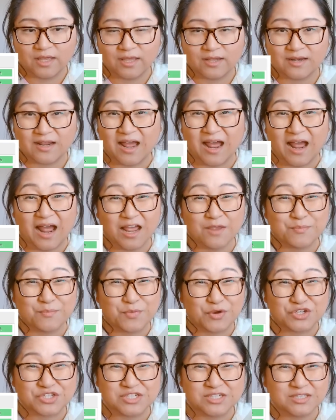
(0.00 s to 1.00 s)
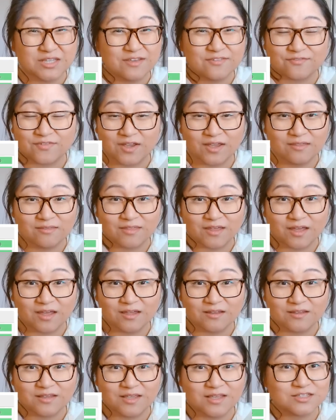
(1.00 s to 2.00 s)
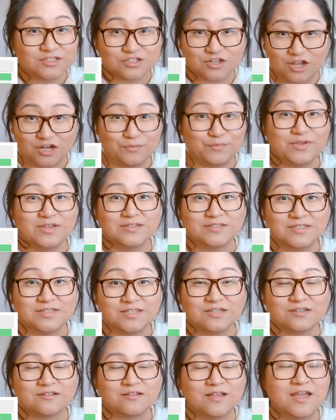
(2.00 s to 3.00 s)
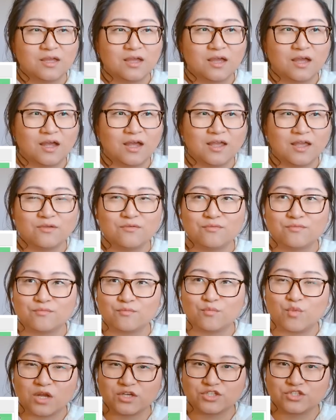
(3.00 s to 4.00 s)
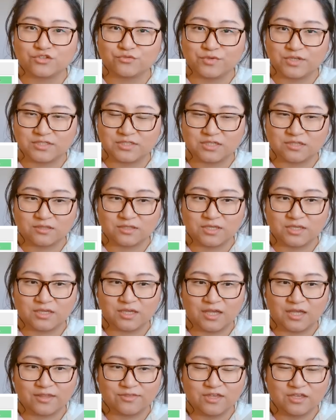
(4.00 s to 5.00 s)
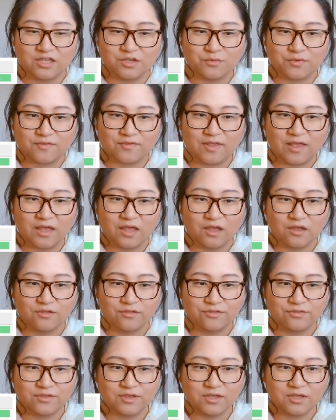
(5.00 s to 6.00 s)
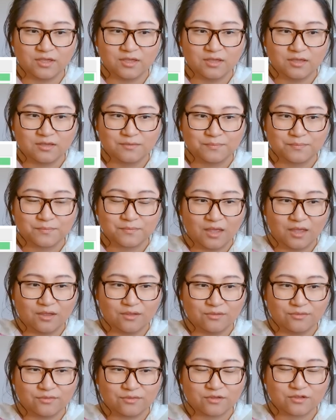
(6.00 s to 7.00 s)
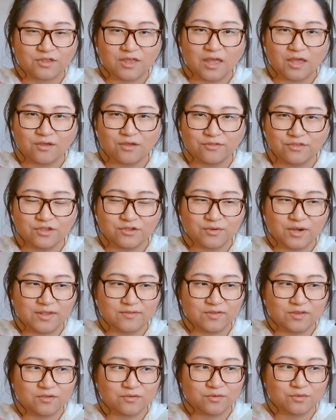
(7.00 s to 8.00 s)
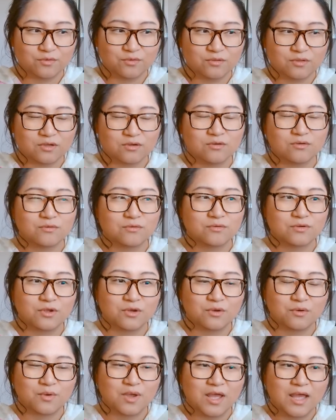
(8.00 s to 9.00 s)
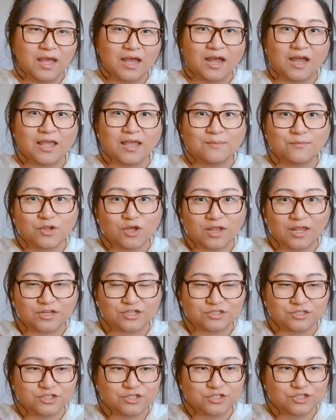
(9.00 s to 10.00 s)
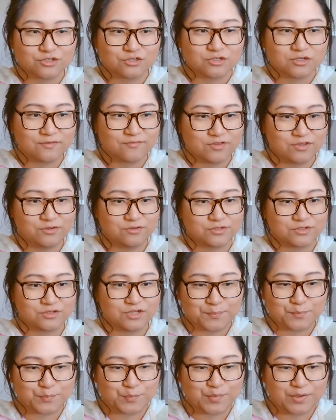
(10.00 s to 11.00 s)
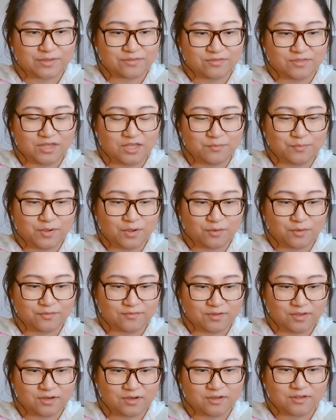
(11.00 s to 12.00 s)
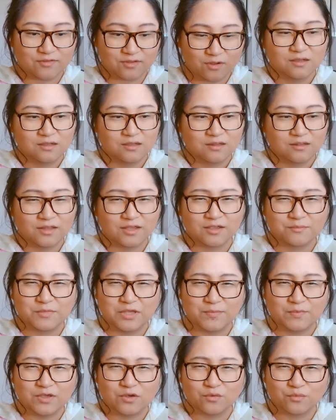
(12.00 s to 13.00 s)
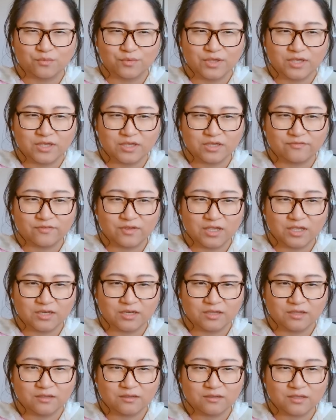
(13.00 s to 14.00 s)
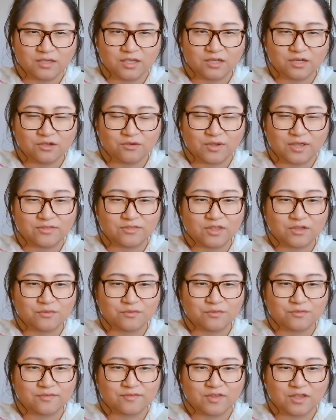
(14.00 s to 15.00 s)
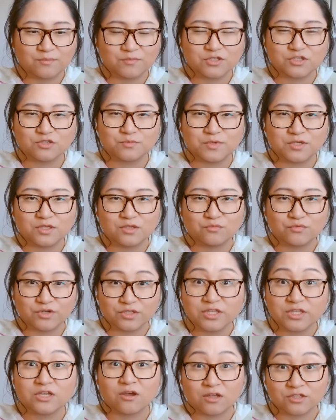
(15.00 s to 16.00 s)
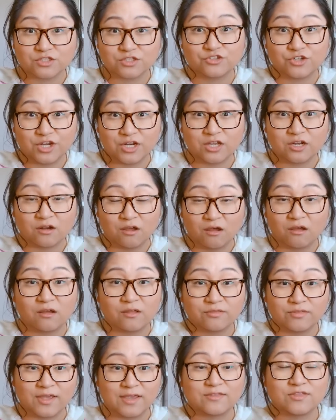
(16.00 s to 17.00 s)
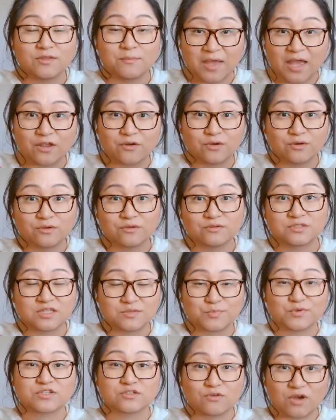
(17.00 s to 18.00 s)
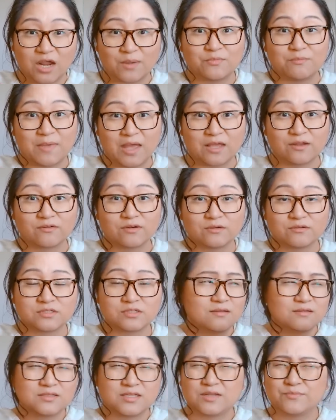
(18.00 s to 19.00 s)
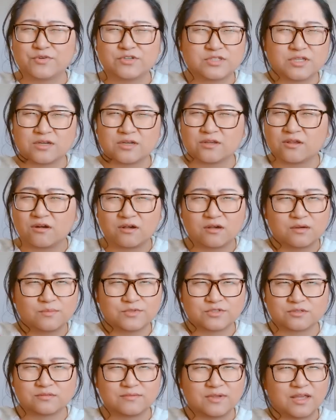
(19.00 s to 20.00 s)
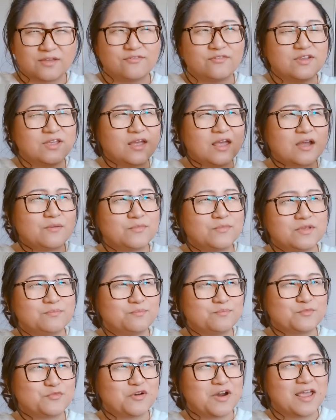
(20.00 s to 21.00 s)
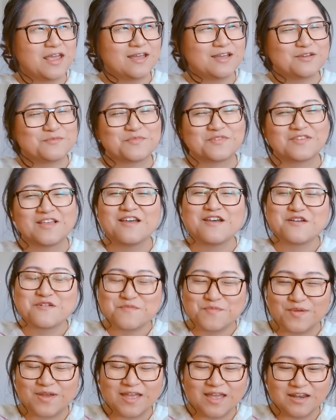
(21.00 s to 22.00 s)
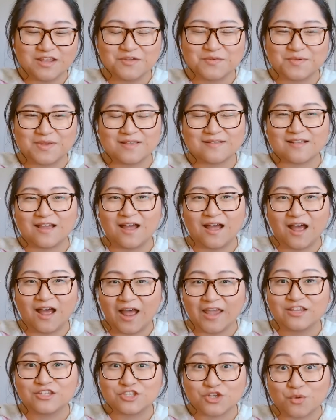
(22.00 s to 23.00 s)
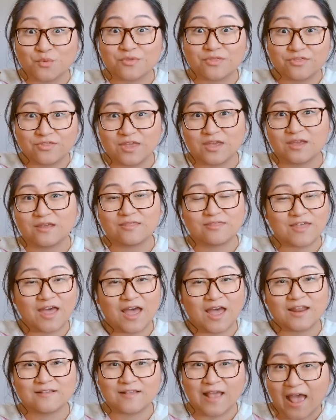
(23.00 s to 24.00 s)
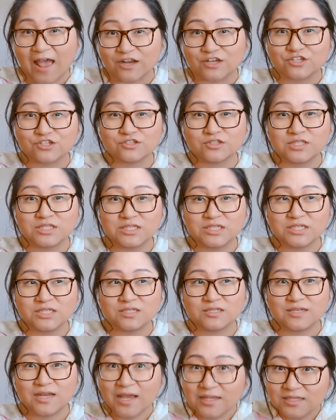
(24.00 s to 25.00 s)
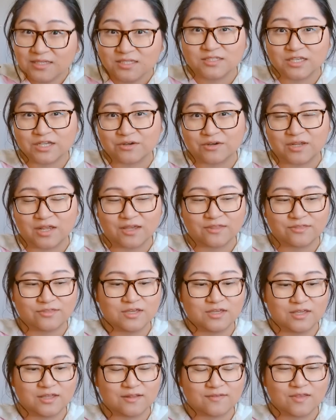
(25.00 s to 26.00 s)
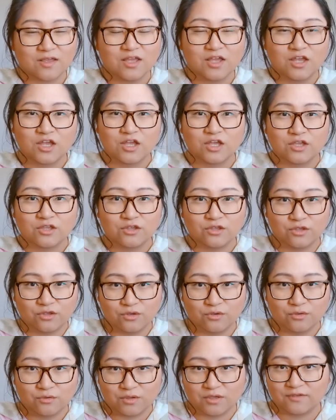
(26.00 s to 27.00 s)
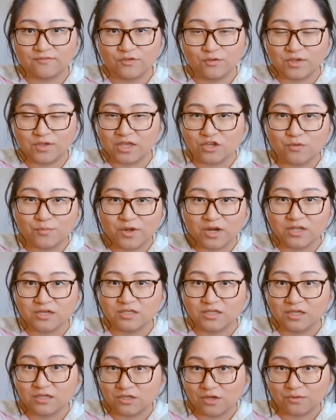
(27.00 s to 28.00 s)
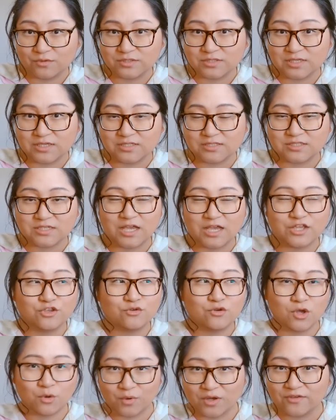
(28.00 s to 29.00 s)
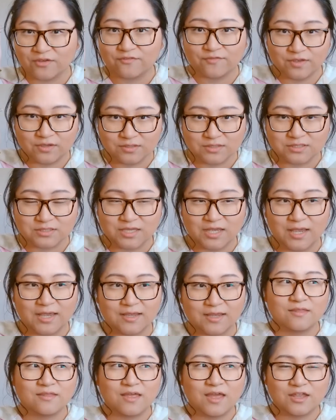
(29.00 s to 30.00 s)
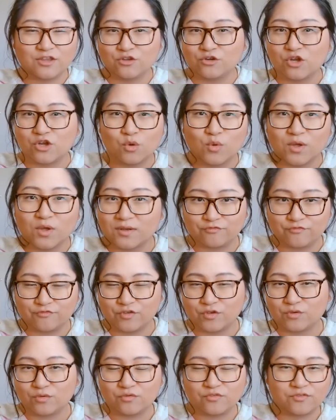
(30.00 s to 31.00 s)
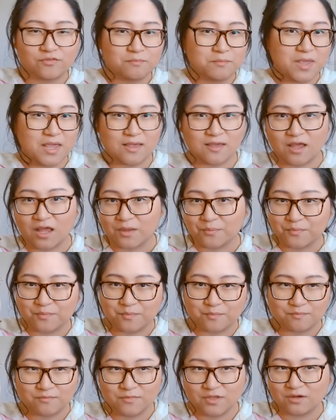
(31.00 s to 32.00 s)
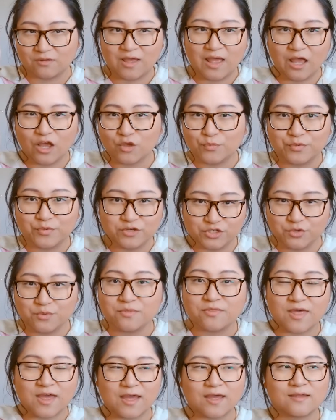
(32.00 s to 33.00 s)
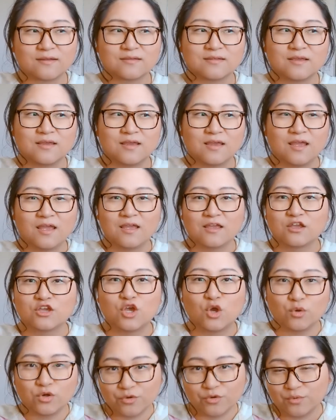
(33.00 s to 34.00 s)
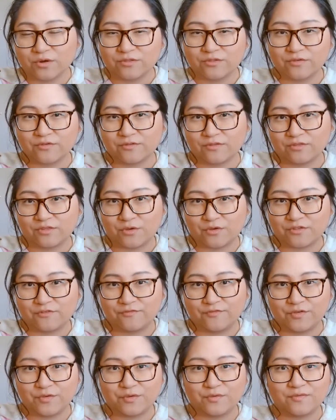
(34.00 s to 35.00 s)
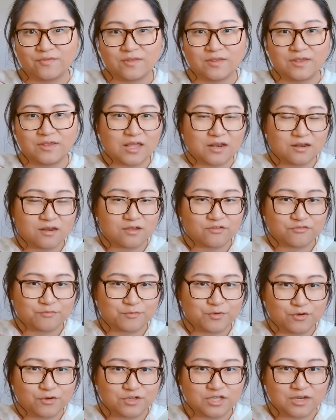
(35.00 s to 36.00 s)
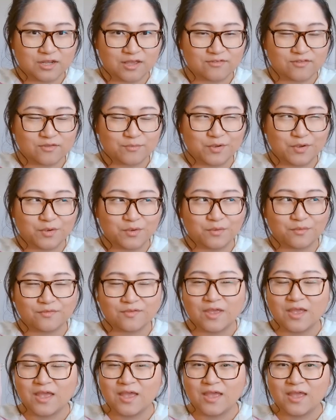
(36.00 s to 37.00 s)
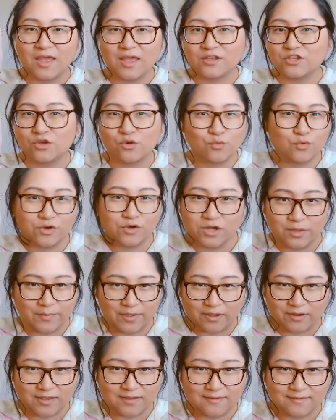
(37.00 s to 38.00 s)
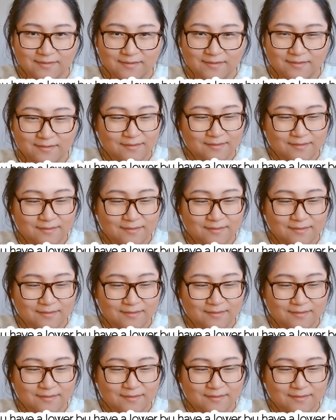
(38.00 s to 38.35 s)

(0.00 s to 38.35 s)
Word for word: And I personally find that it's not a big deal. I watched recently, I think it was Healthy Oh, healthy, crazy, cool. Oh no, I am not actually sure of the username, but they posted because like maybe a week of eating keto and they seemed to be really concentrated on like the macros, the prescribed macros of 10% carbs or I forget how many grams. But anyways, I don't think that is actually necessary. I think it's you, if you get your body into ketosis and you know what it feels like and you know what foods make up, you know, help you do that Go toward those, those foods, get enough protein, I suppose, and don't worry about it.